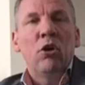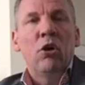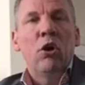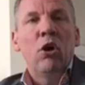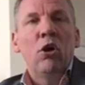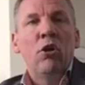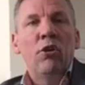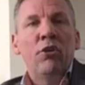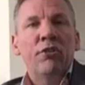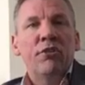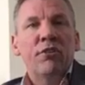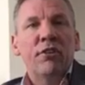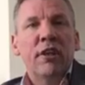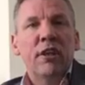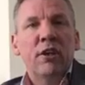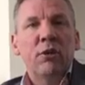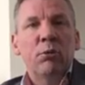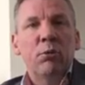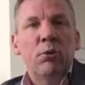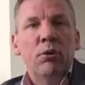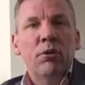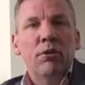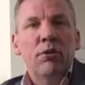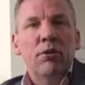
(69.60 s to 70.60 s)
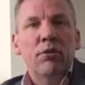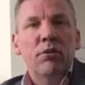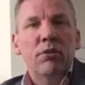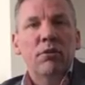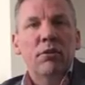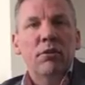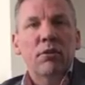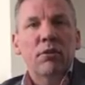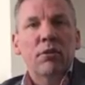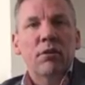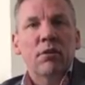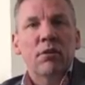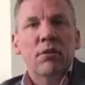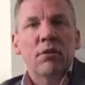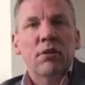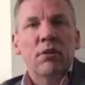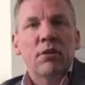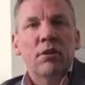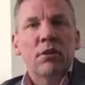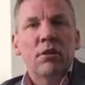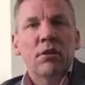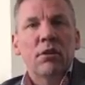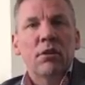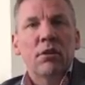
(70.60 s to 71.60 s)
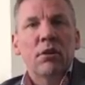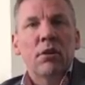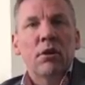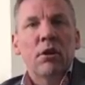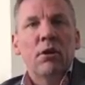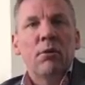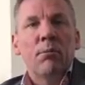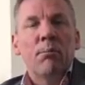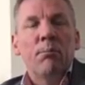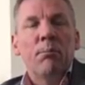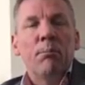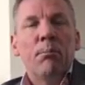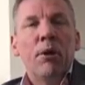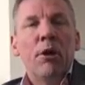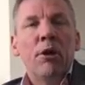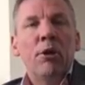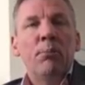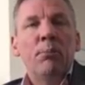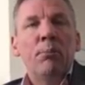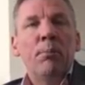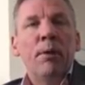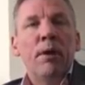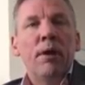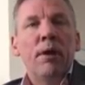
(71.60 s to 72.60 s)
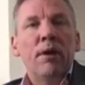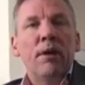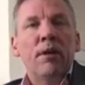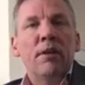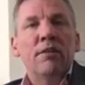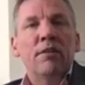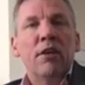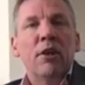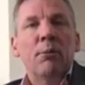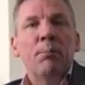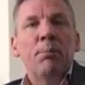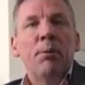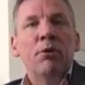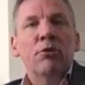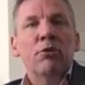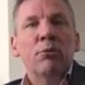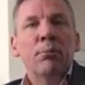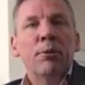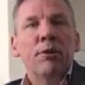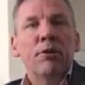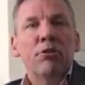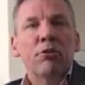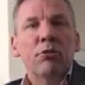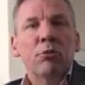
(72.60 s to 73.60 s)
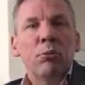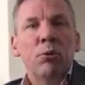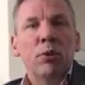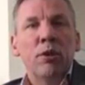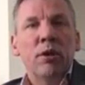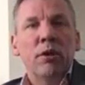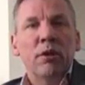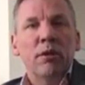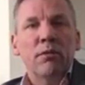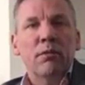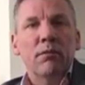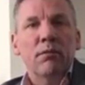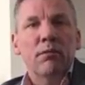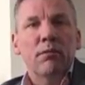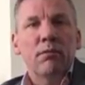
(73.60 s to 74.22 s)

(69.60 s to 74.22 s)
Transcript: all the secrets. My number is at the bottom of the screen.